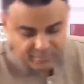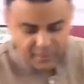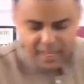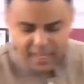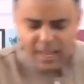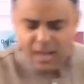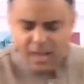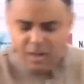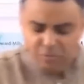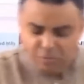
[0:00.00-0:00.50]

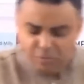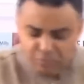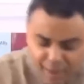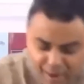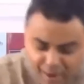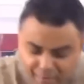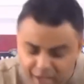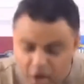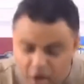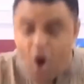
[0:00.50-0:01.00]

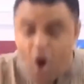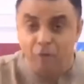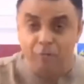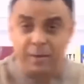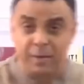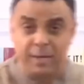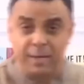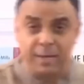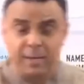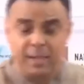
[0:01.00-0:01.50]
Very
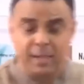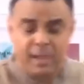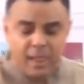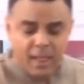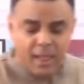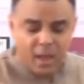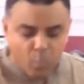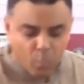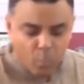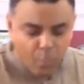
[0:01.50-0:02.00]
often,
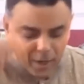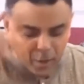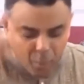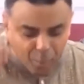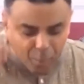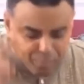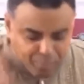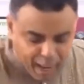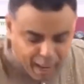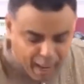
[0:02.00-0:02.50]
when you
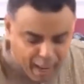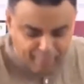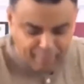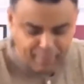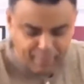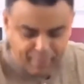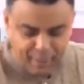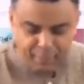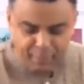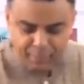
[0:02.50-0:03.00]
pay
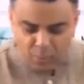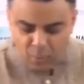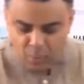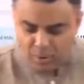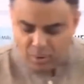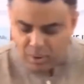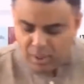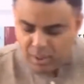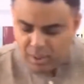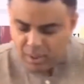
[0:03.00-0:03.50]

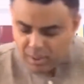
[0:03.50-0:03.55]
people,